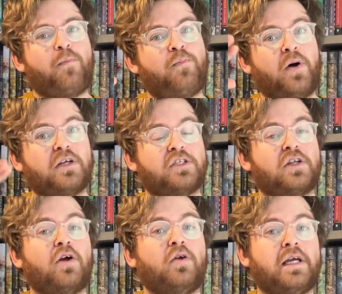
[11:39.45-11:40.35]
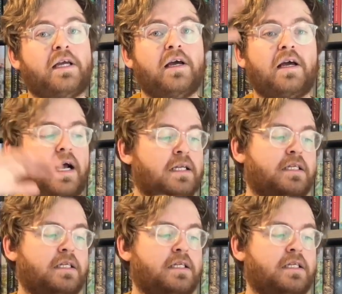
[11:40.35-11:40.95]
but slowly, as